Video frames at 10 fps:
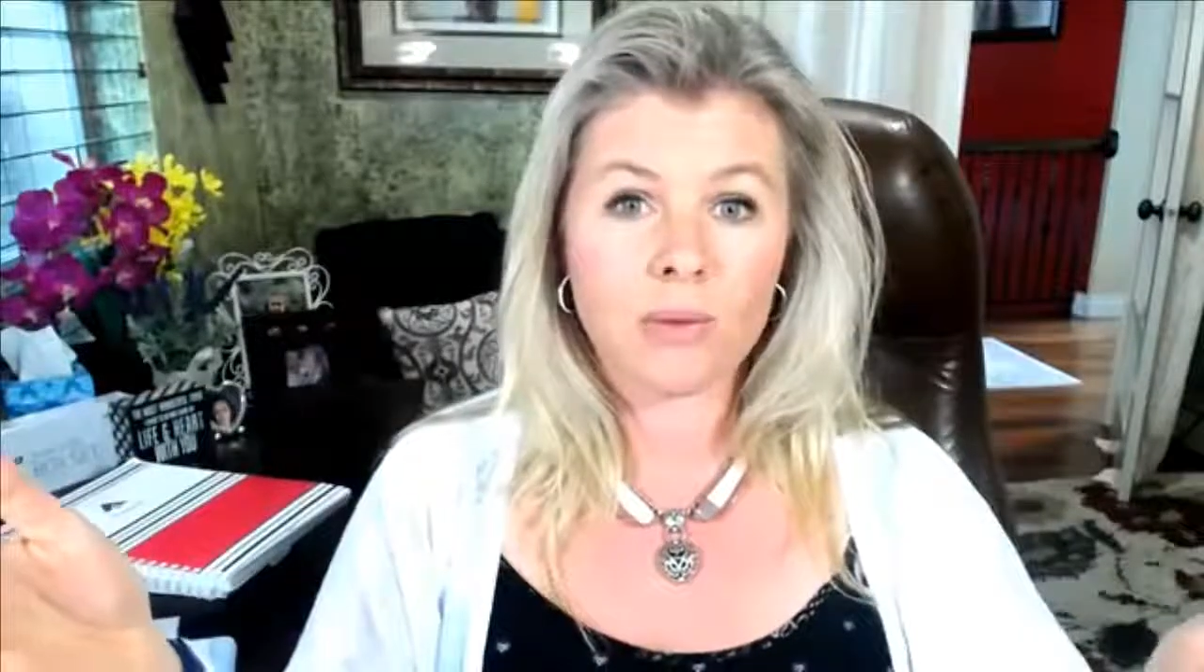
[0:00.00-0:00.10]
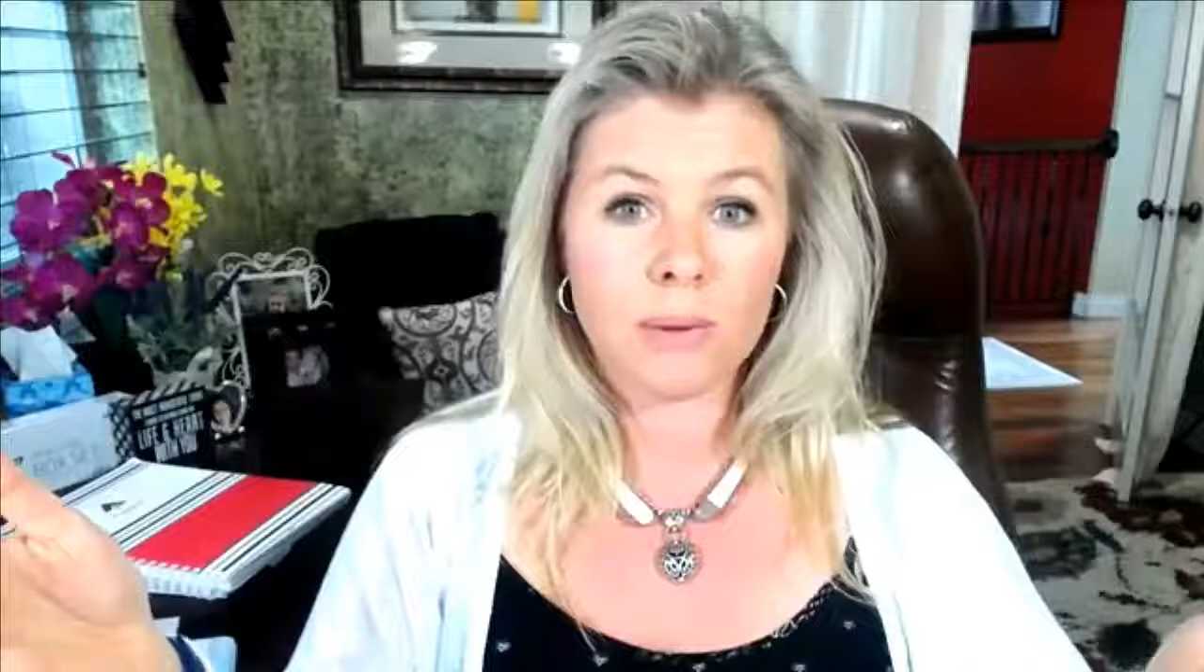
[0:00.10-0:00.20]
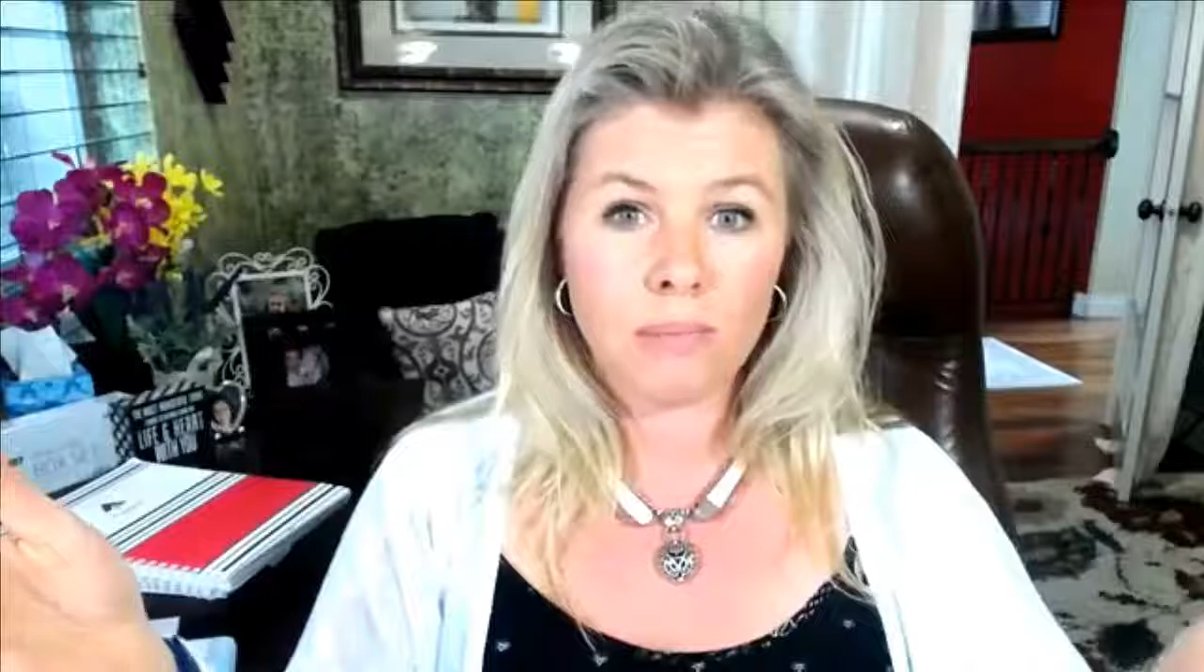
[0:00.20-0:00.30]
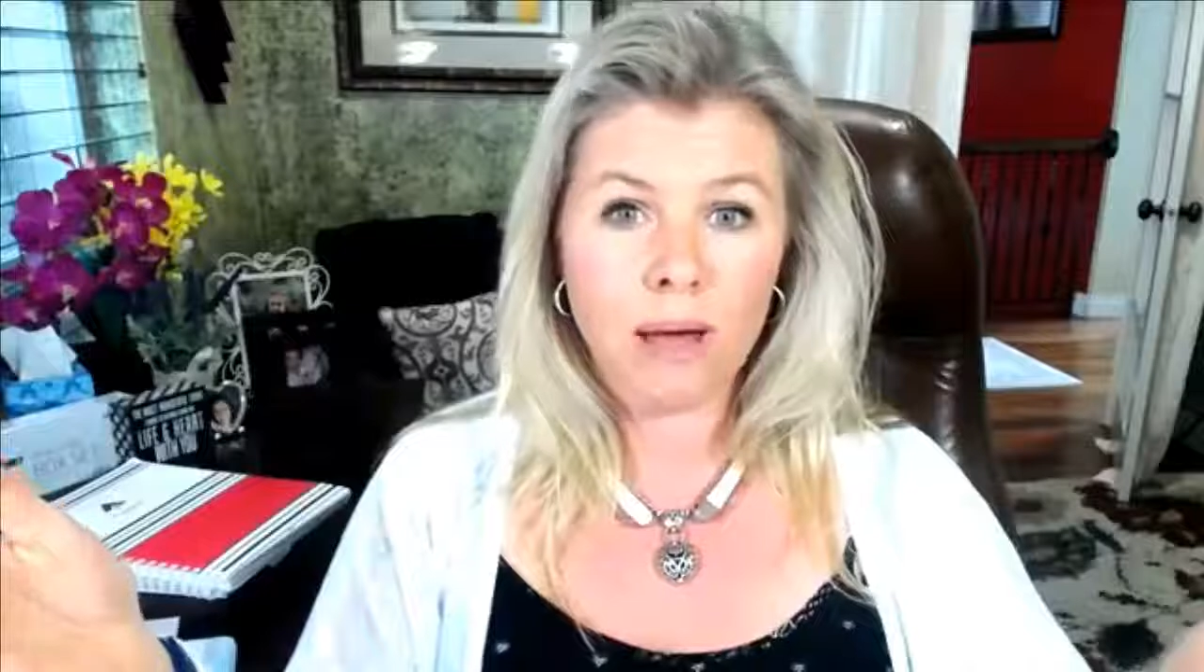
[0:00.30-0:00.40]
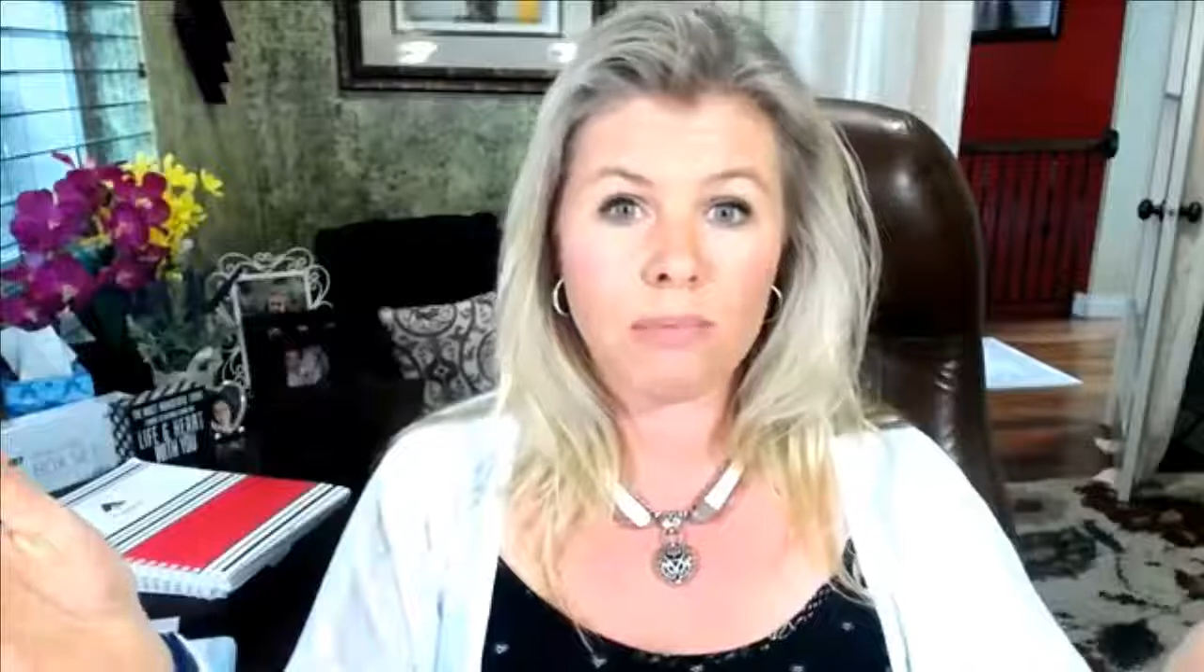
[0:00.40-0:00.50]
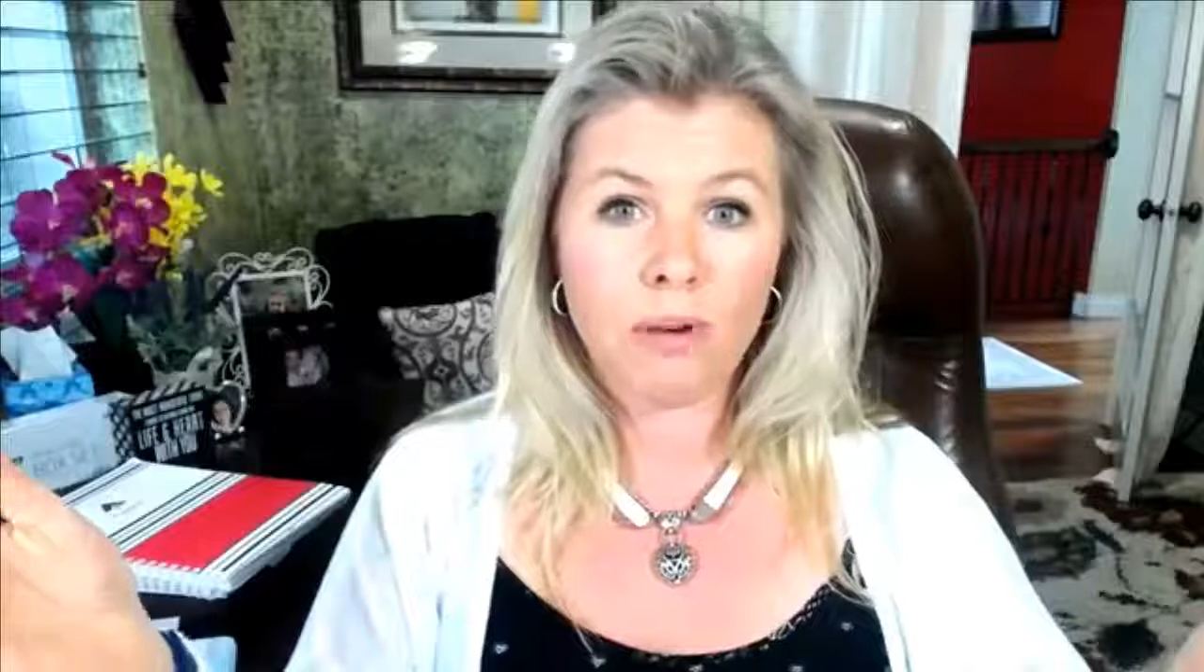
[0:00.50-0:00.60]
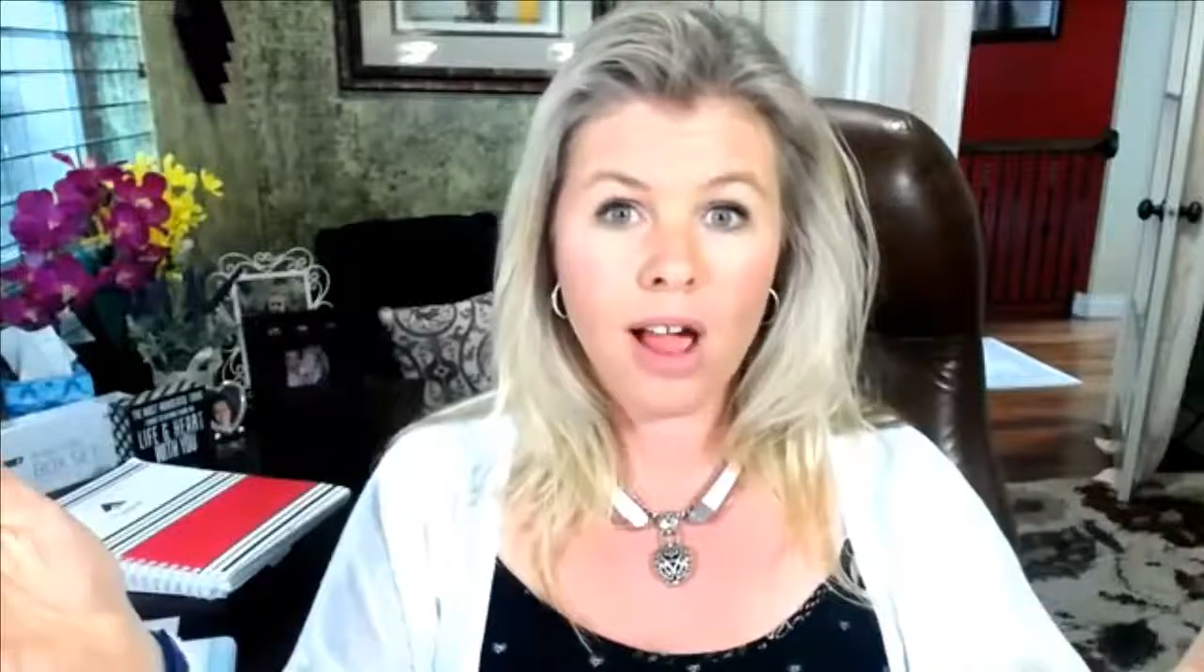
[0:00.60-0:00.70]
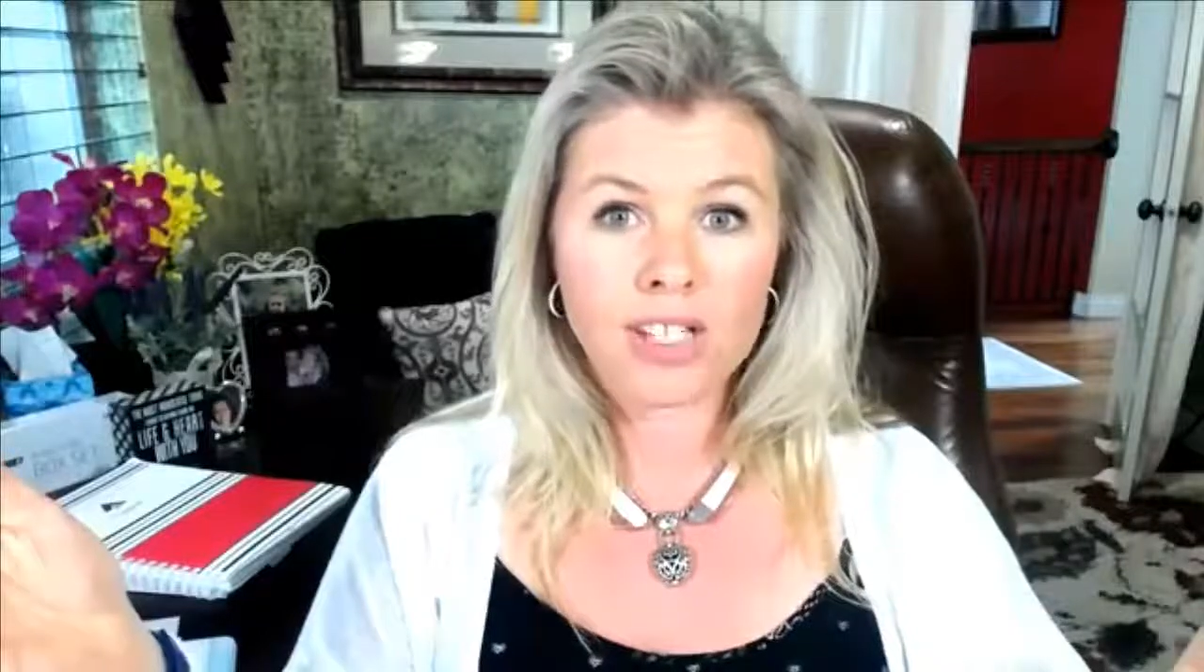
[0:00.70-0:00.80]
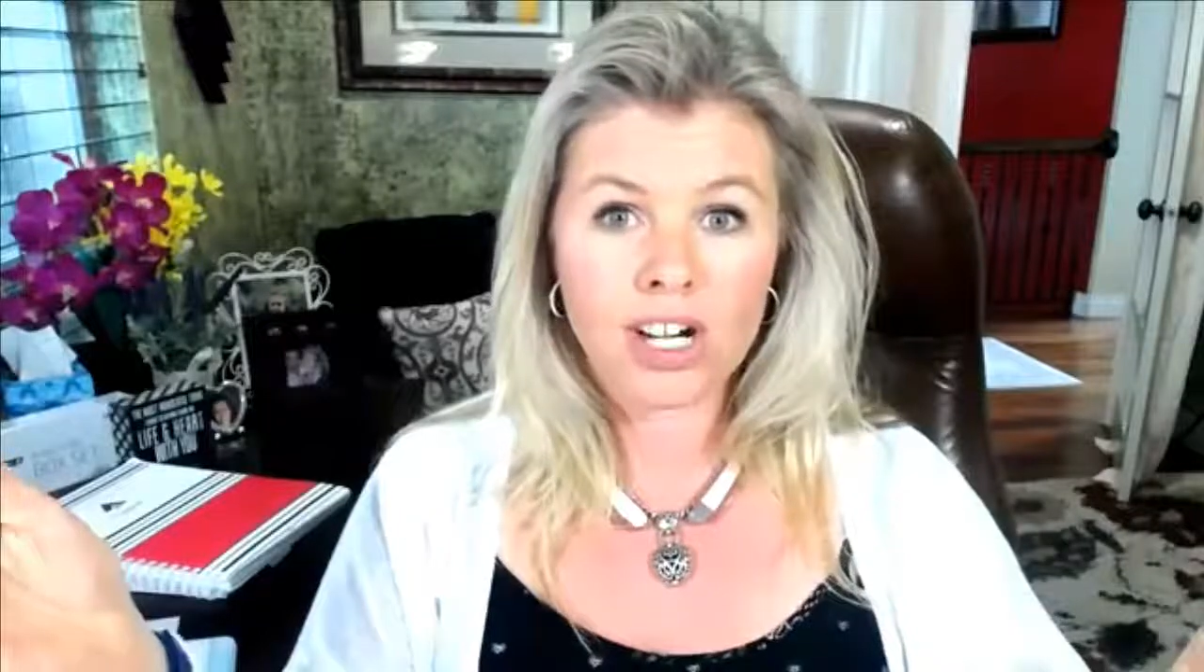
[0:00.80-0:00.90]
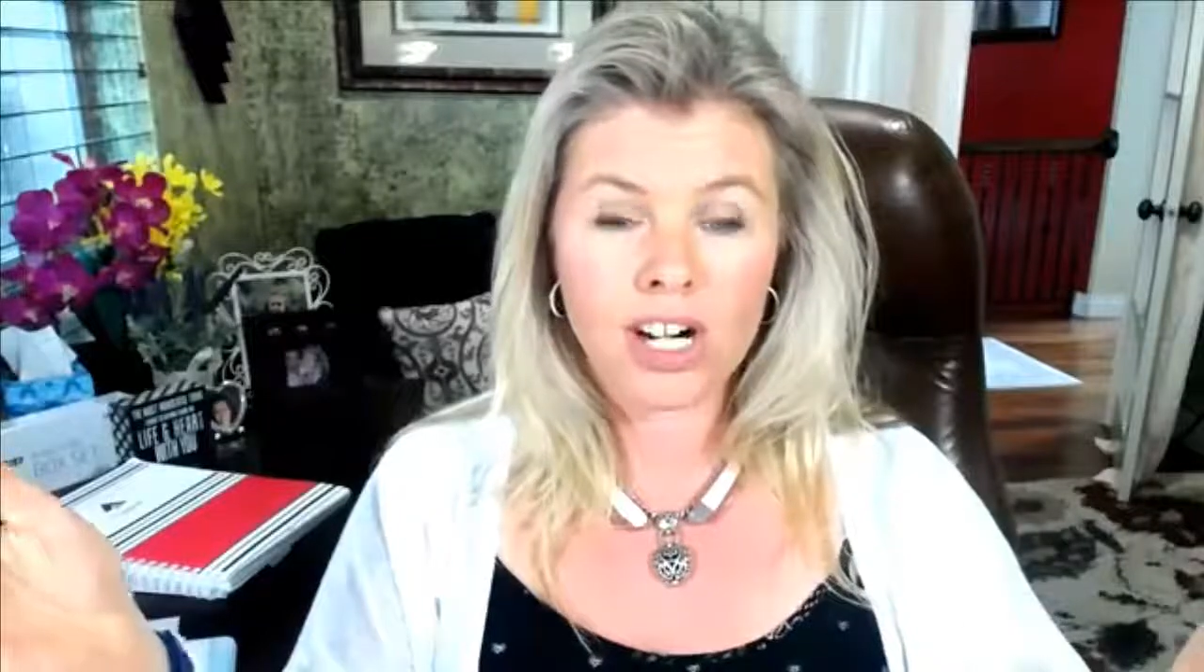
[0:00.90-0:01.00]
with Bob
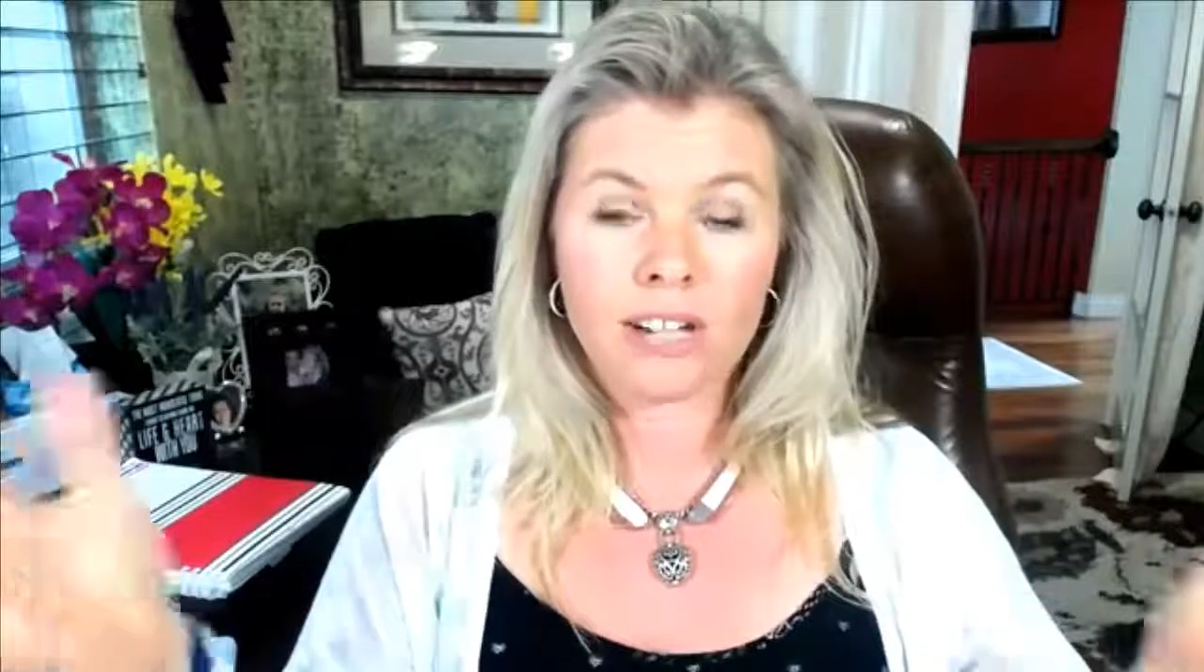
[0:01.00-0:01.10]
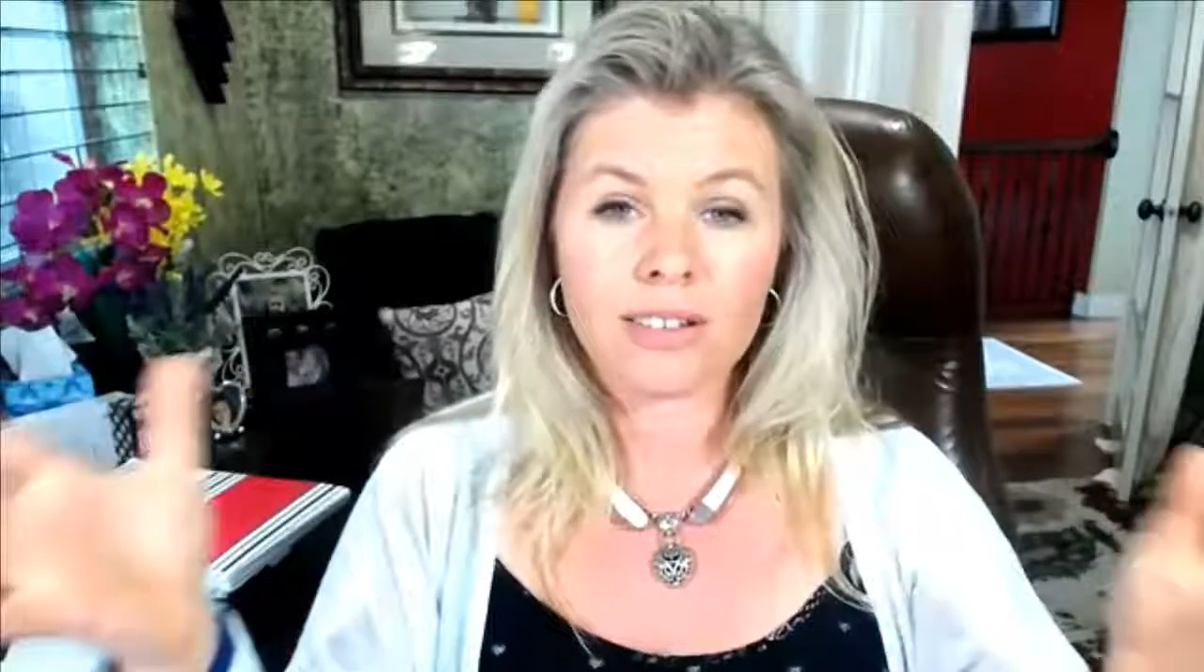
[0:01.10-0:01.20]
Proctor,